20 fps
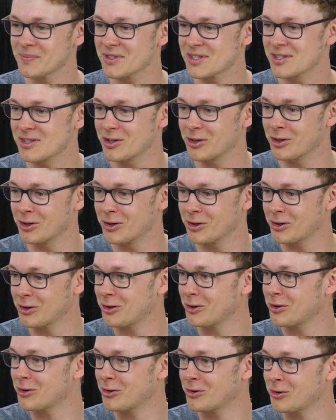
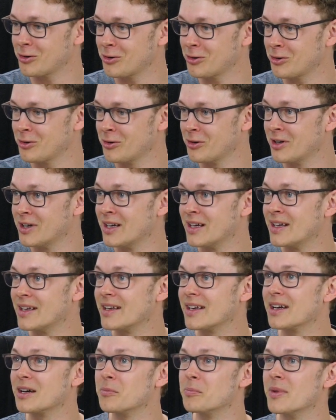So
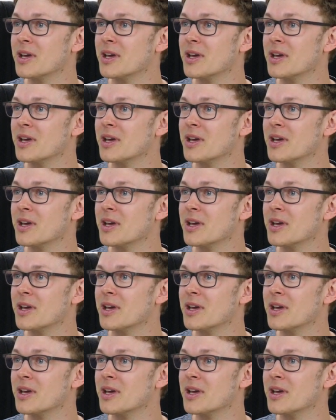yeah,